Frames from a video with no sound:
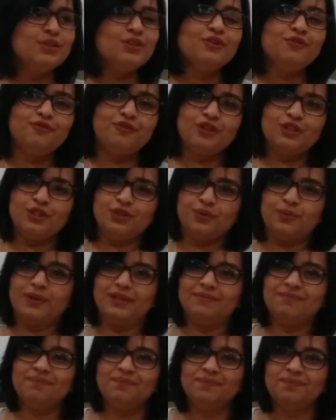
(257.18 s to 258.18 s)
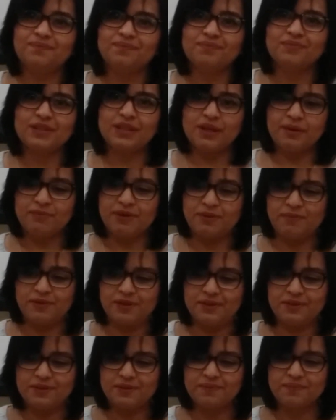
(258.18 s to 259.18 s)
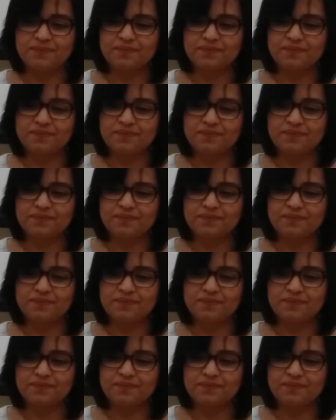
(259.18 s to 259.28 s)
The first one, commitment.